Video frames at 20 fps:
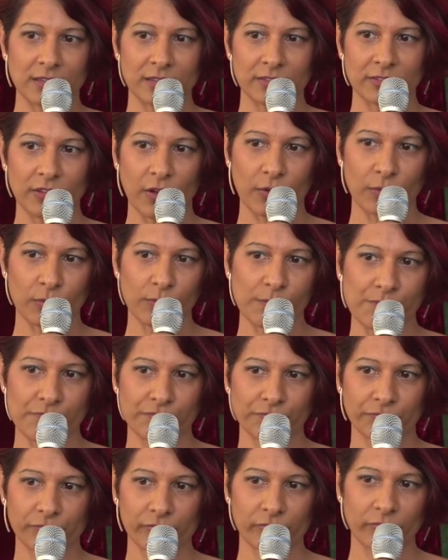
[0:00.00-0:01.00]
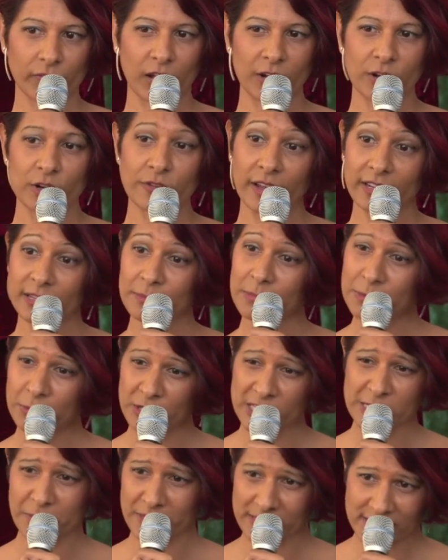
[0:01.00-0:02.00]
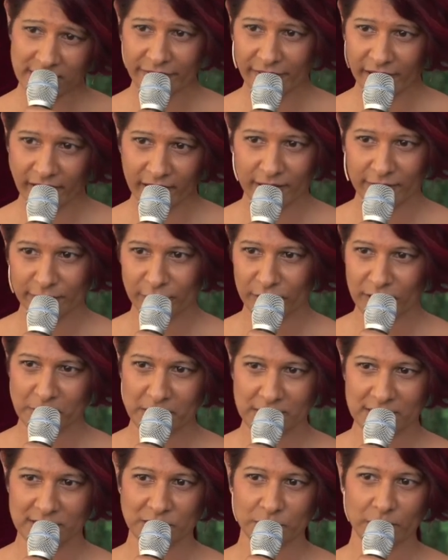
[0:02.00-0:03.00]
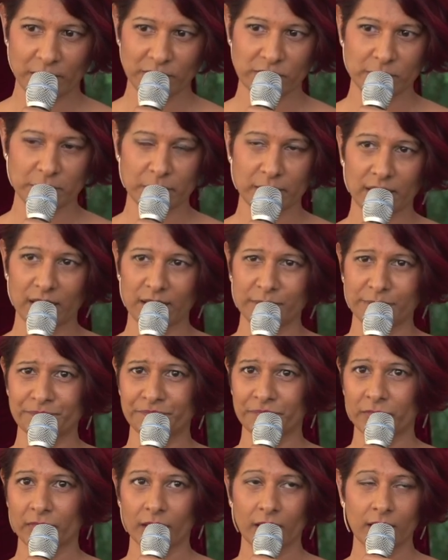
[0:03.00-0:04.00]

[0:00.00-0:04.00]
So I don't know if I can be more specific if you give me a situation, but um,